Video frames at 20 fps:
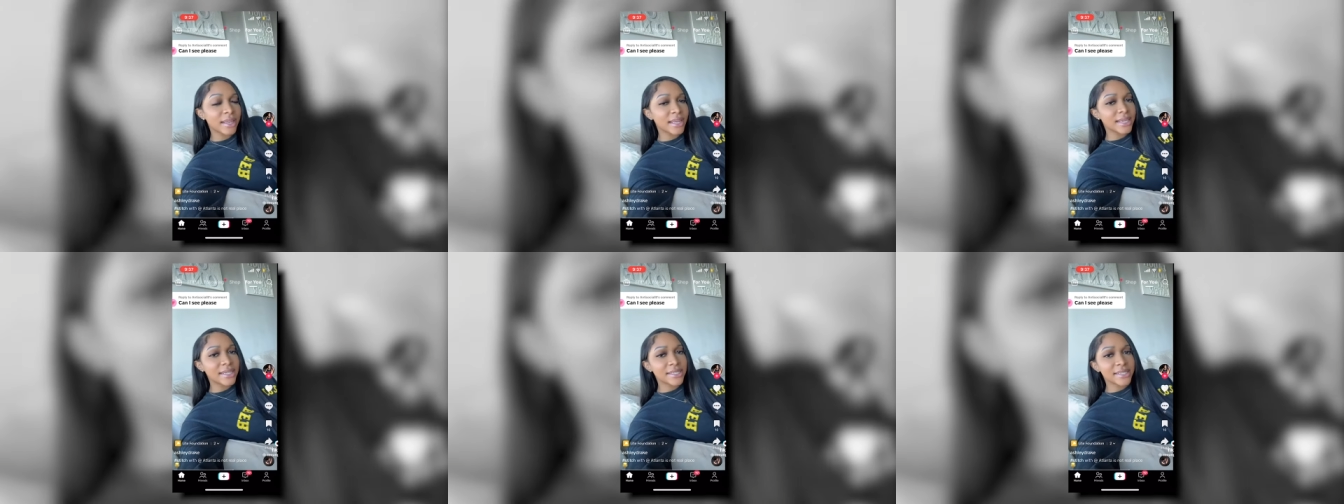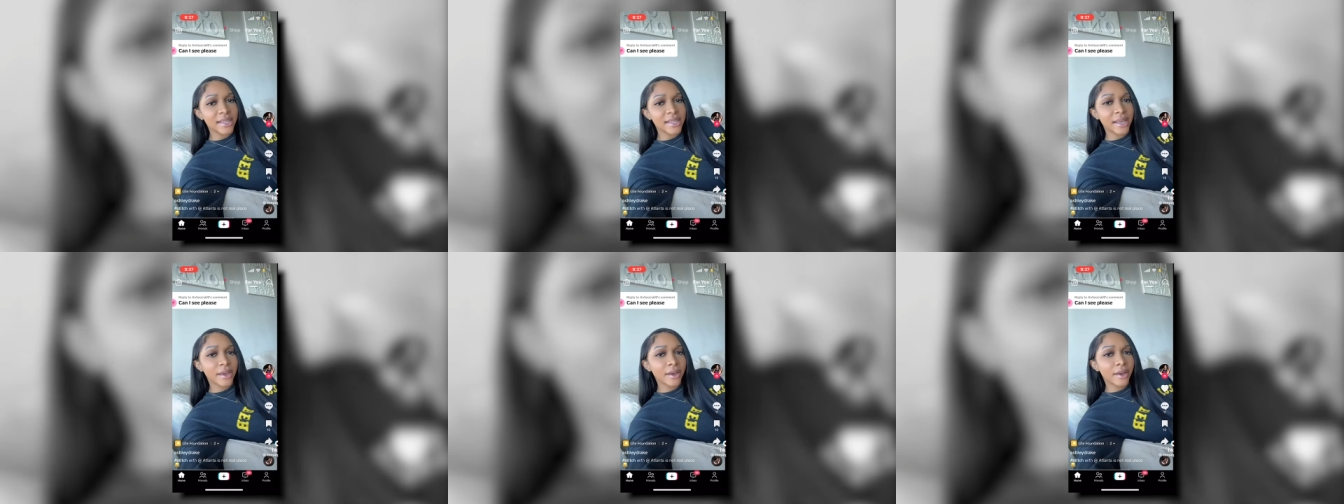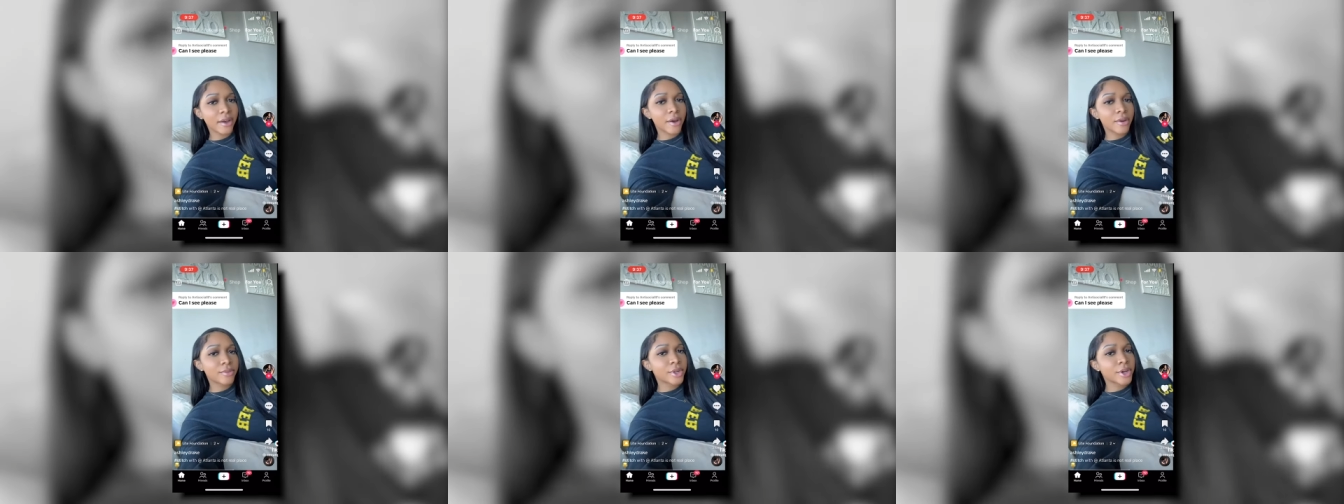He's like,
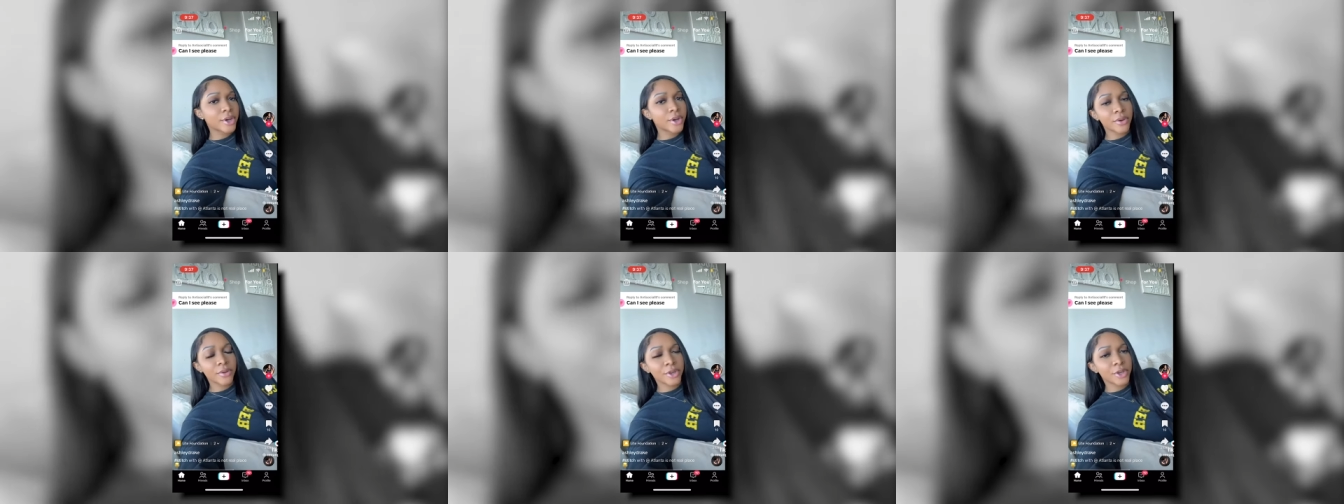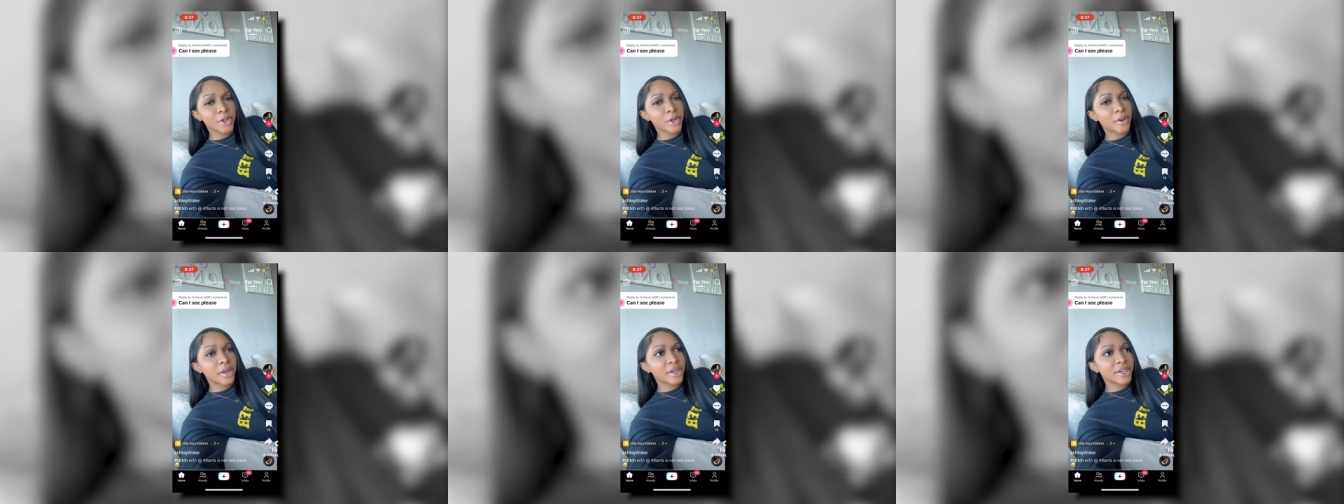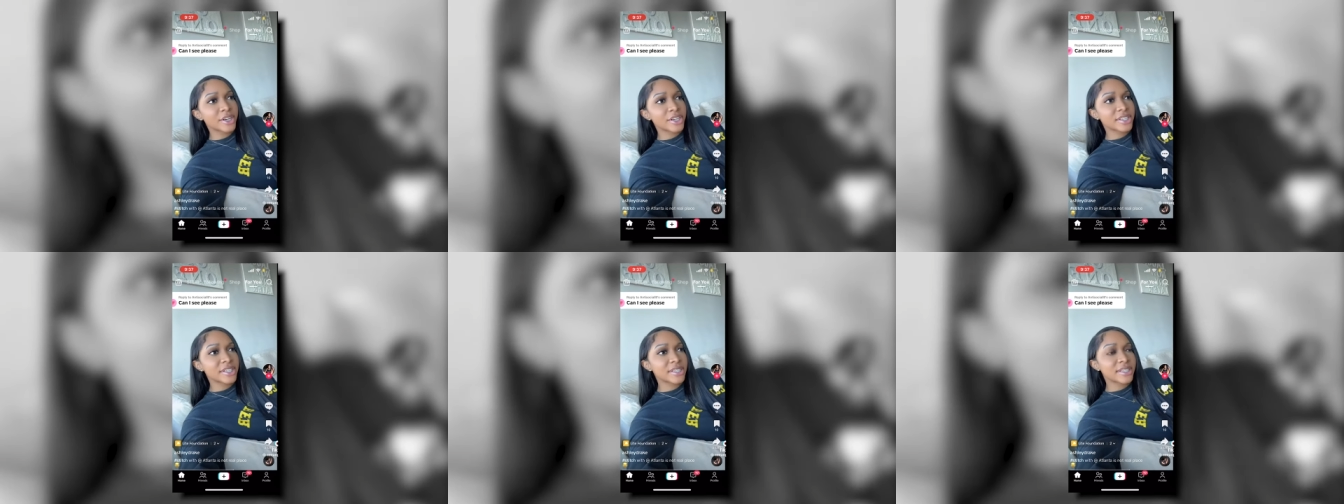oh no, you don't
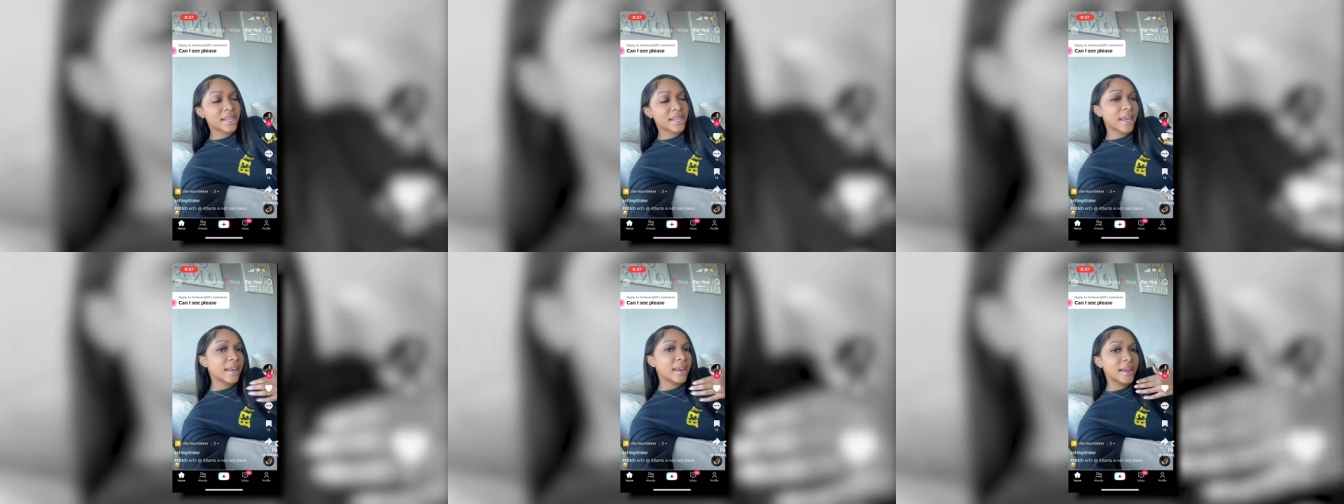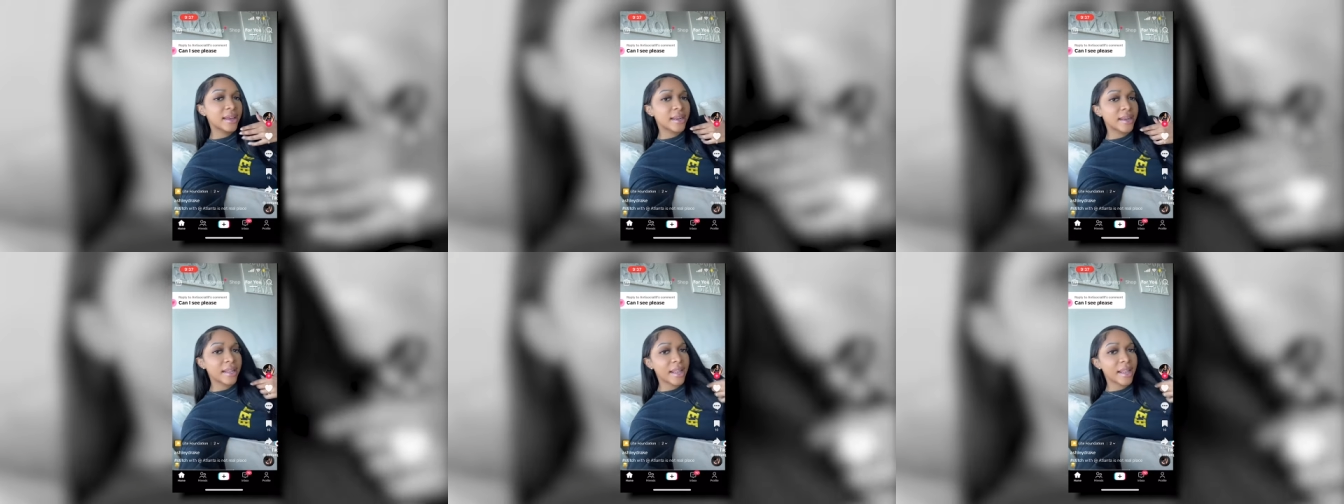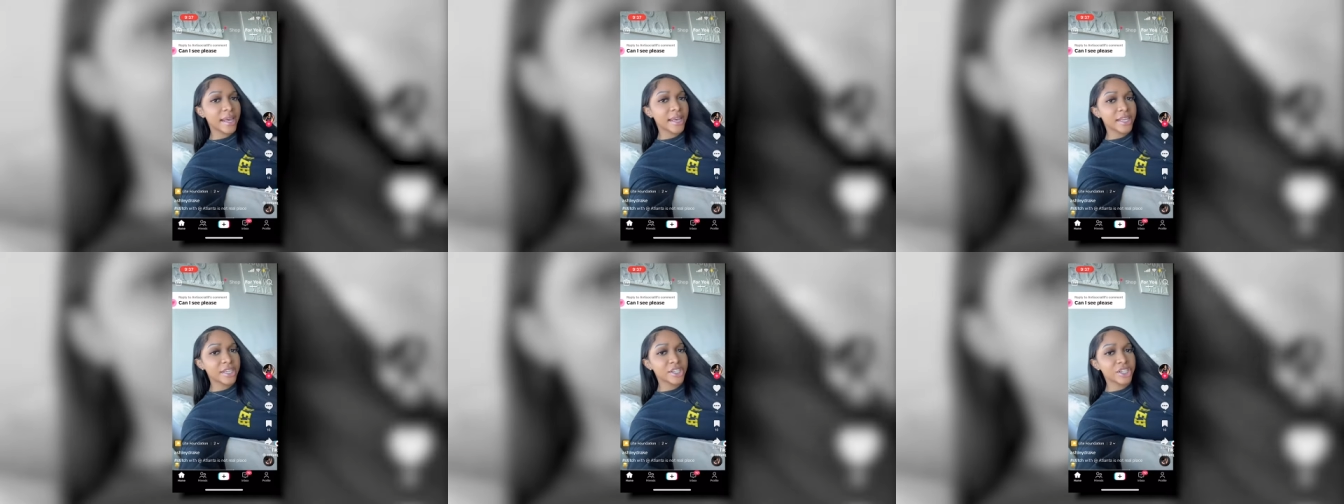understand,
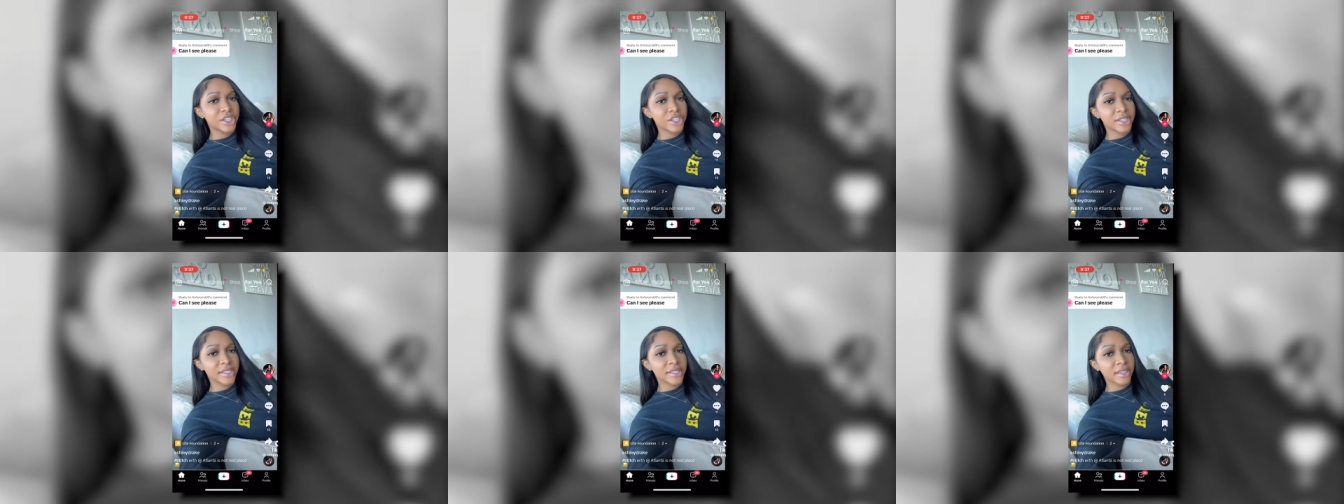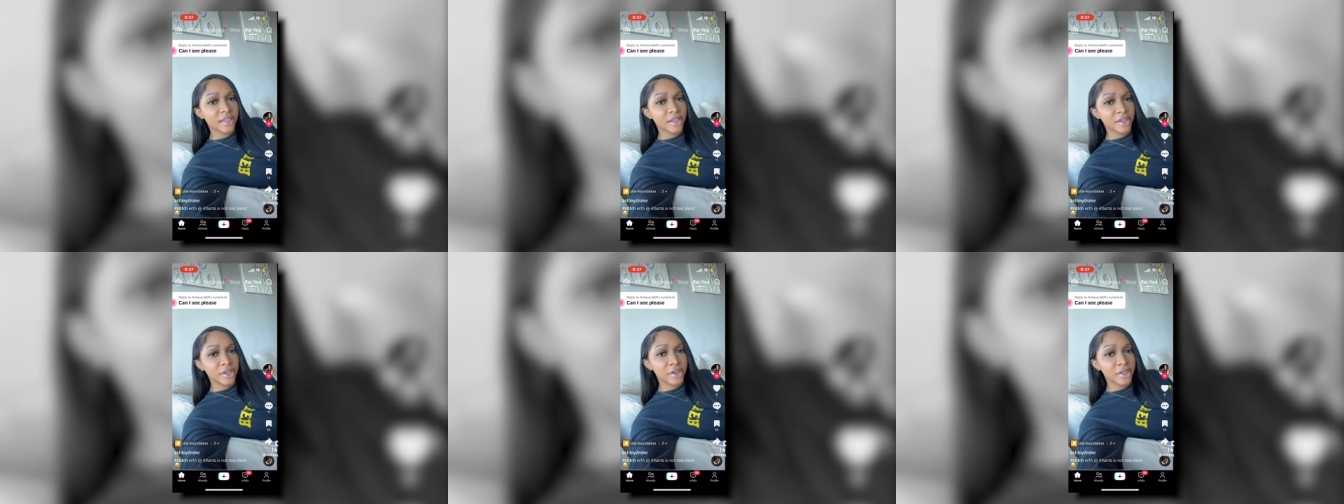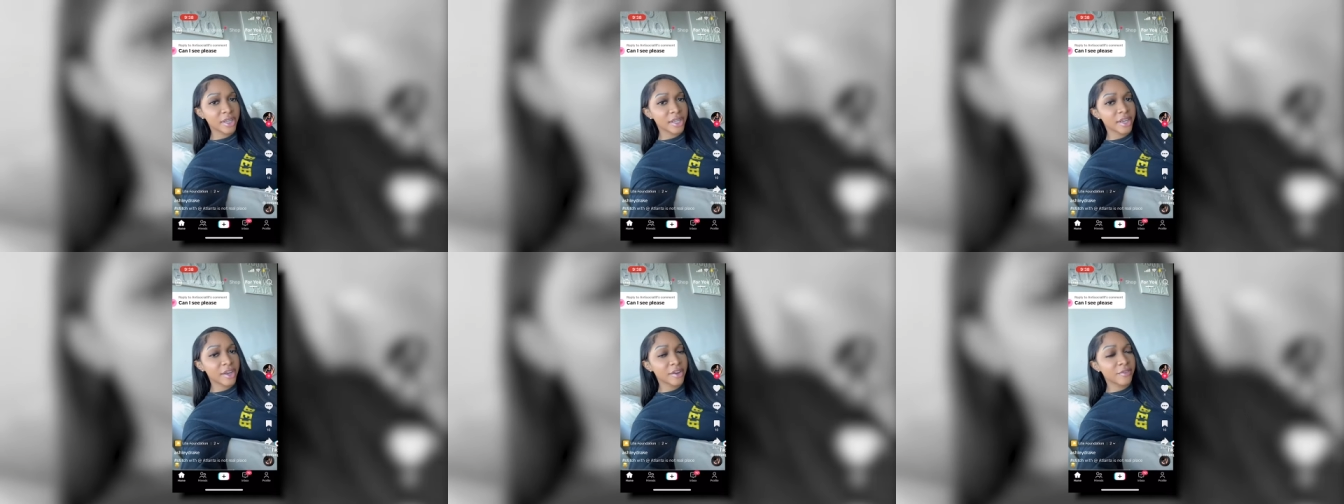like, she's
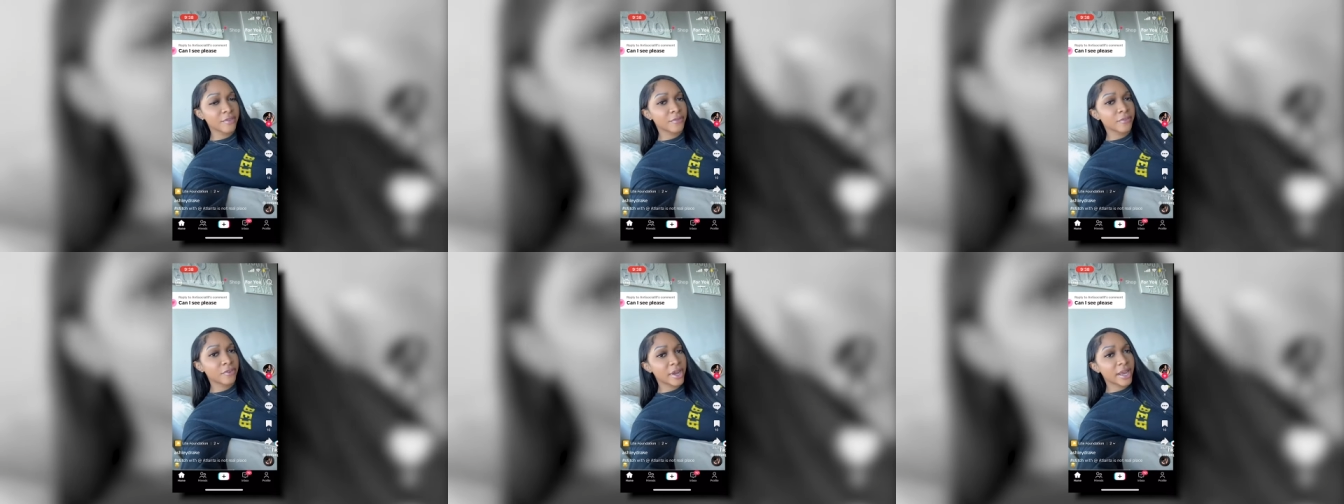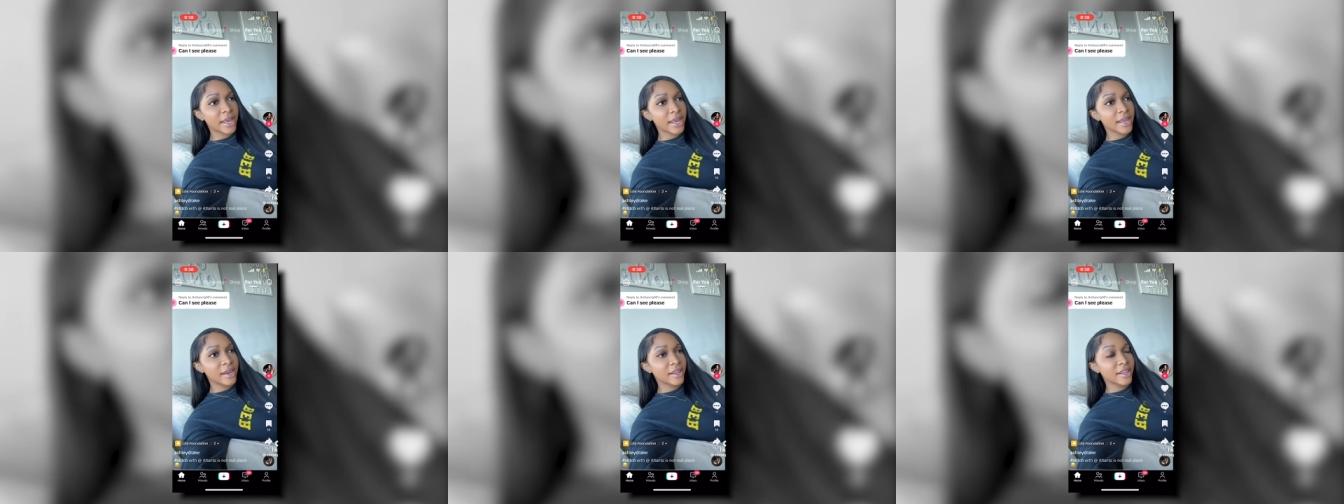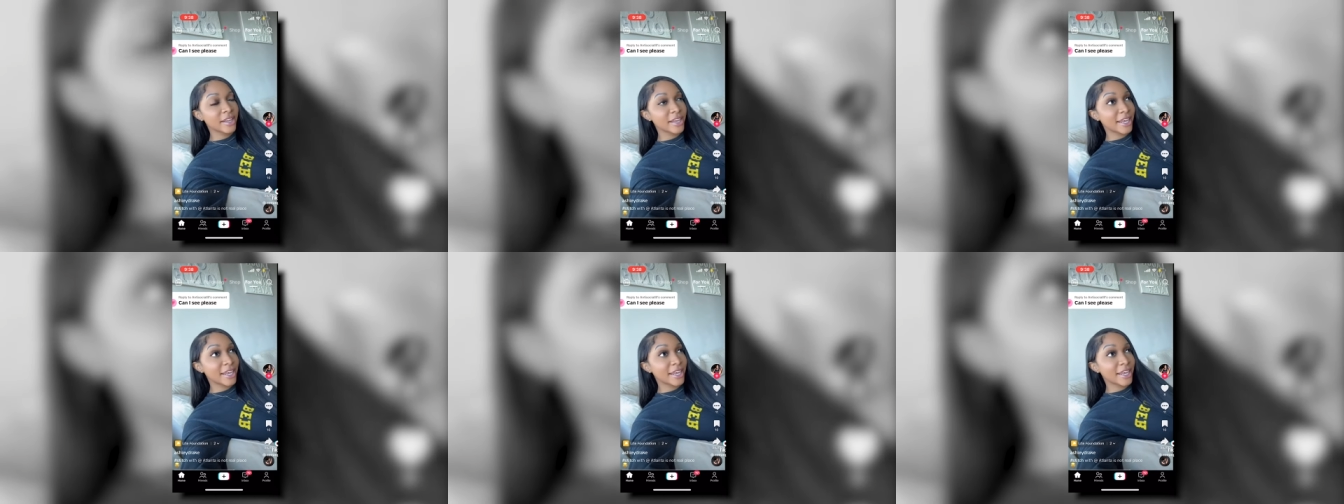literally a friend.